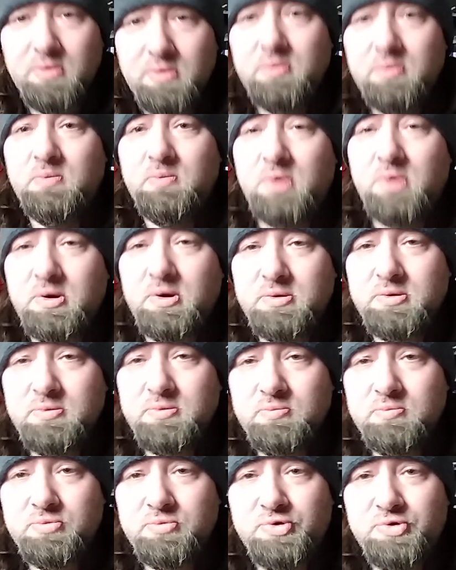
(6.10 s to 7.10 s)

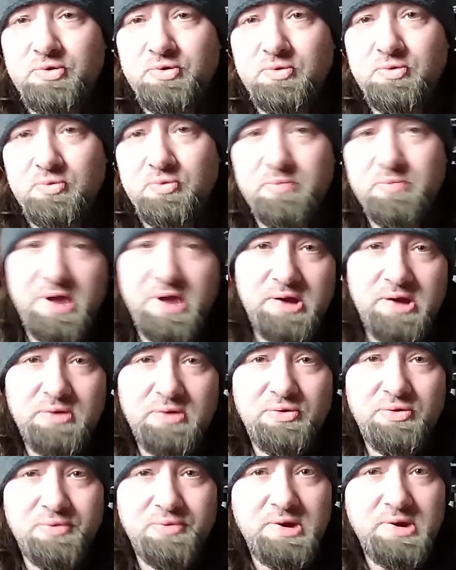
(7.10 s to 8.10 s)
Welcome to Made in
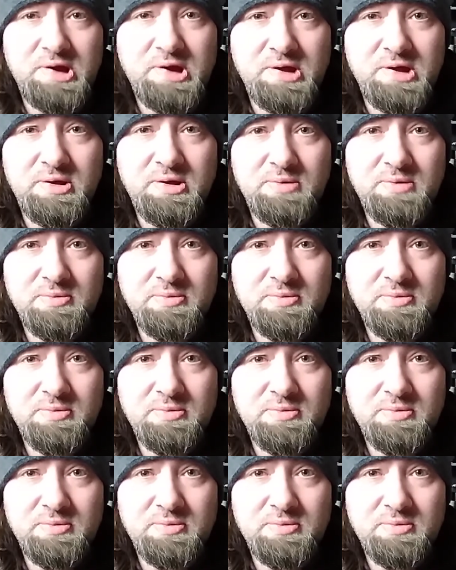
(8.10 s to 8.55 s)
3D.